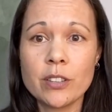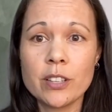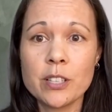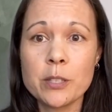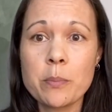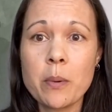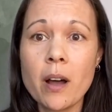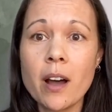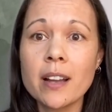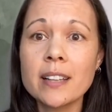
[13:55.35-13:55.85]

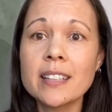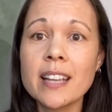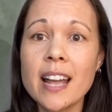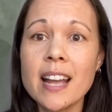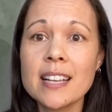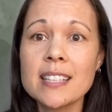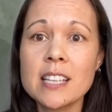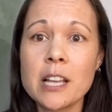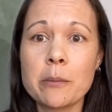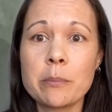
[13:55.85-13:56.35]
This
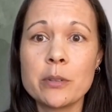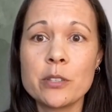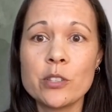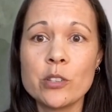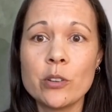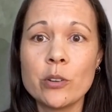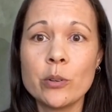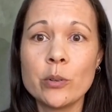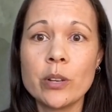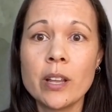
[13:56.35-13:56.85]
podcast
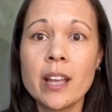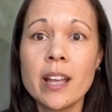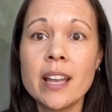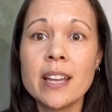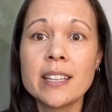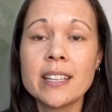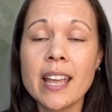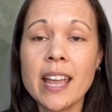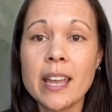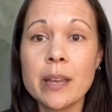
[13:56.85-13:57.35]
episode
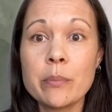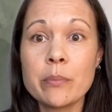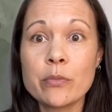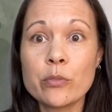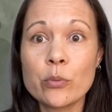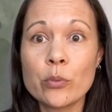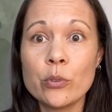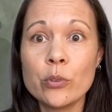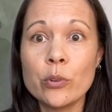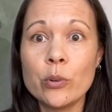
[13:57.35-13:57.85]
came
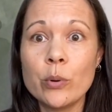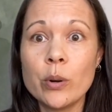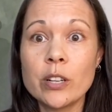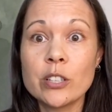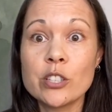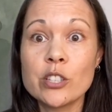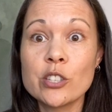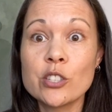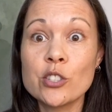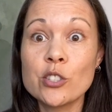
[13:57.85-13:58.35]
through
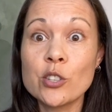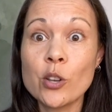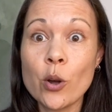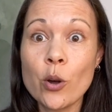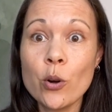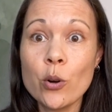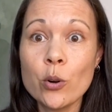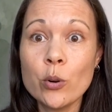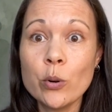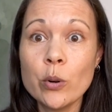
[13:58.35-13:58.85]

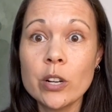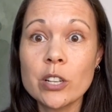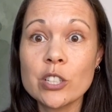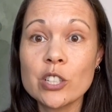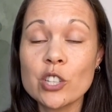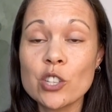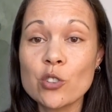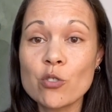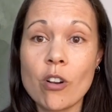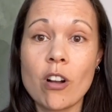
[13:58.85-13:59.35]
so
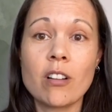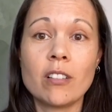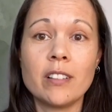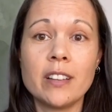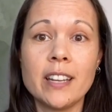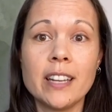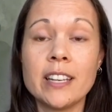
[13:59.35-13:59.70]
strongly,